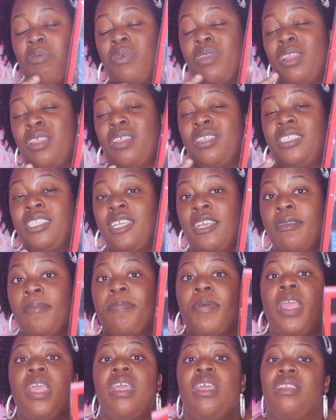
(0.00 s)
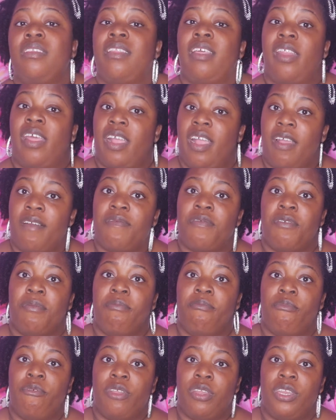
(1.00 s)
another tip that I got
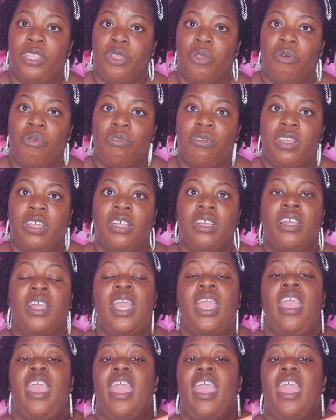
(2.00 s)
from Brittany Olga.